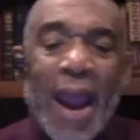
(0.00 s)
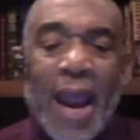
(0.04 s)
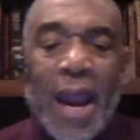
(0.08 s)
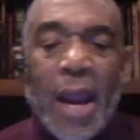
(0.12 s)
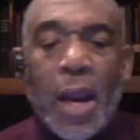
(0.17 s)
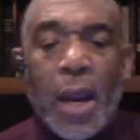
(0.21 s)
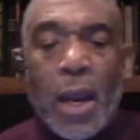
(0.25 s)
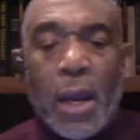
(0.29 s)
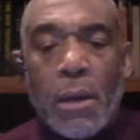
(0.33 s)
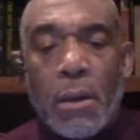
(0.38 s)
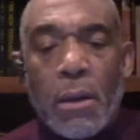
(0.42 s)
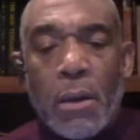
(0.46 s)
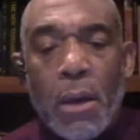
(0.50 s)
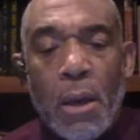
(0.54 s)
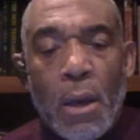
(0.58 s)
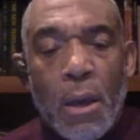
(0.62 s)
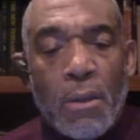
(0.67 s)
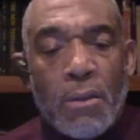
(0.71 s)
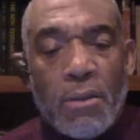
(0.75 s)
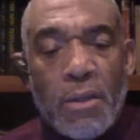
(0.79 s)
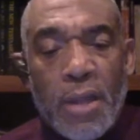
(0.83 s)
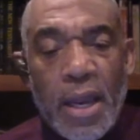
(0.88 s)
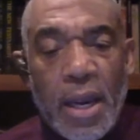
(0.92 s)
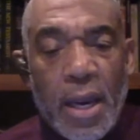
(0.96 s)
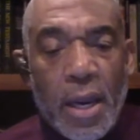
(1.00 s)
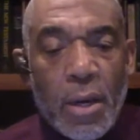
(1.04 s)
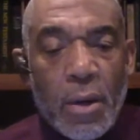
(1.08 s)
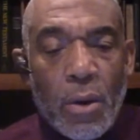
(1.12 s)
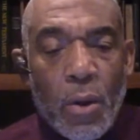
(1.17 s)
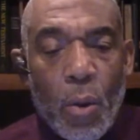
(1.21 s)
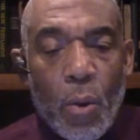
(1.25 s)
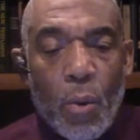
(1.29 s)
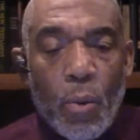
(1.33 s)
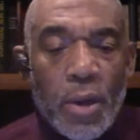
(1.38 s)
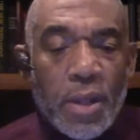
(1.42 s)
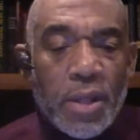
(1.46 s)
And
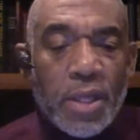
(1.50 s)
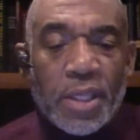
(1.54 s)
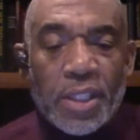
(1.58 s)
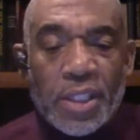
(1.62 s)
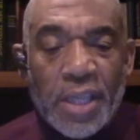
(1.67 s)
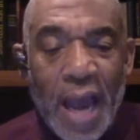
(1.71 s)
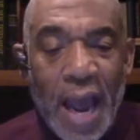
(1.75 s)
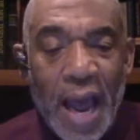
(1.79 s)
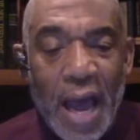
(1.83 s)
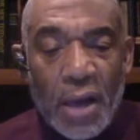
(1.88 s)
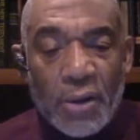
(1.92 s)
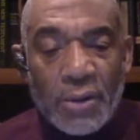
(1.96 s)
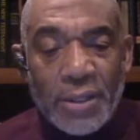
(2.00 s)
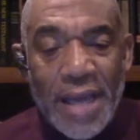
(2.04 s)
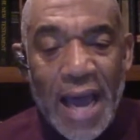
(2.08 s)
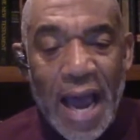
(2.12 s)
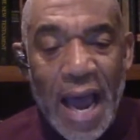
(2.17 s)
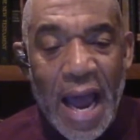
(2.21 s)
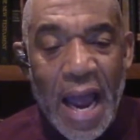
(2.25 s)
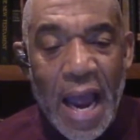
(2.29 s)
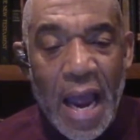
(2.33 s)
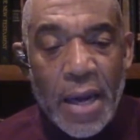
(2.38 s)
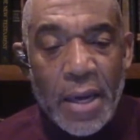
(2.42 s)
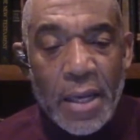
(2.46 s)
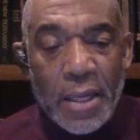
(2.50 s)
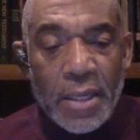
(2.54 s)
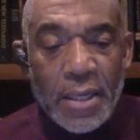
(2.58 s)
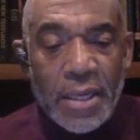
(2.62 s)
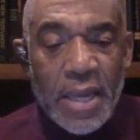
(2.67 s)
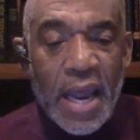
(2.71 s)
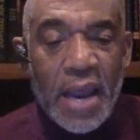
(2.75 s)
then when the child died,